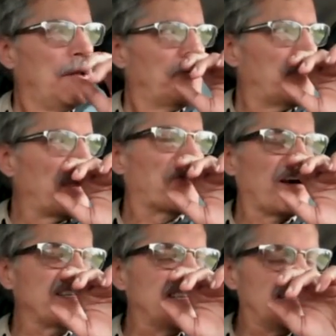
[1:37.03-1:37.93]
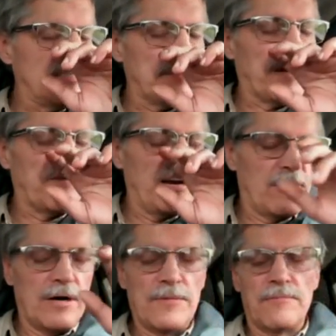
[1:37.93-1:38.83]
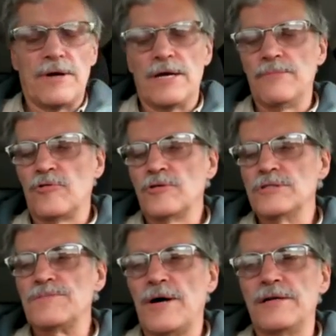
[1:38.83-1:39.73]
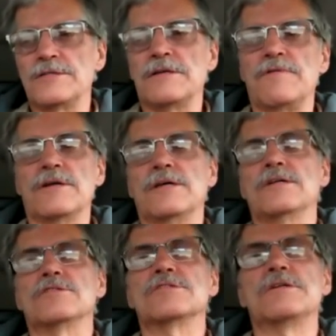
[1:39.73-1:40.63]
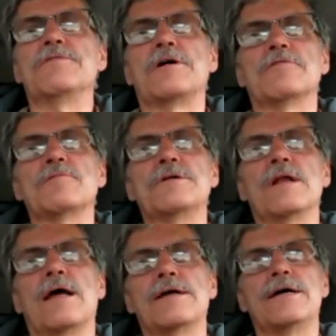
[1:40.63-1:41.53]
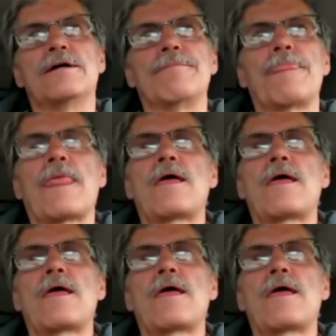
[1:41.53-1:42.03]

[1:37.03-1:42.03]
for my prosthesis in my right arm and my broken spine and stuff like that so it's difficult for me to lie down